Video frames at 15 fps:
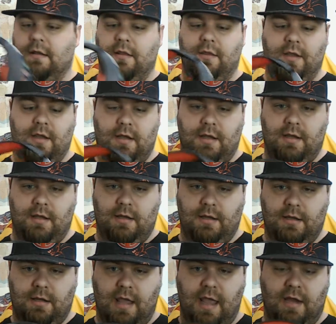the
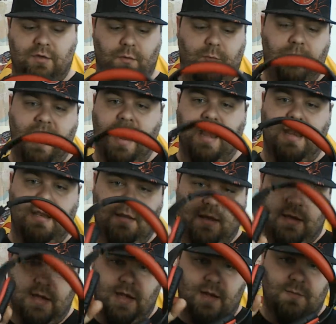actual padding, the
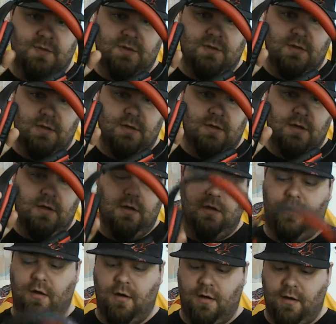cups,
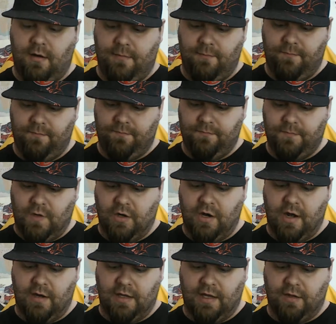are
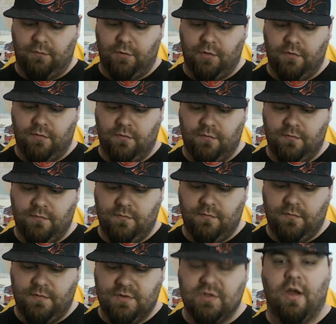kind of like a real
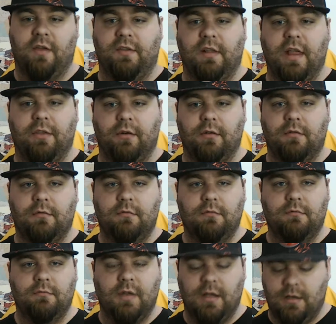soft leather,
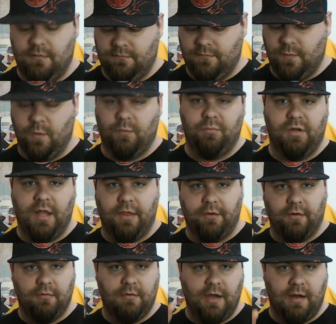or
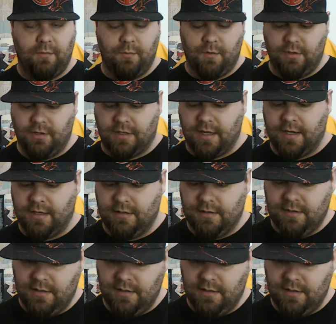pleather, however you want to look at it,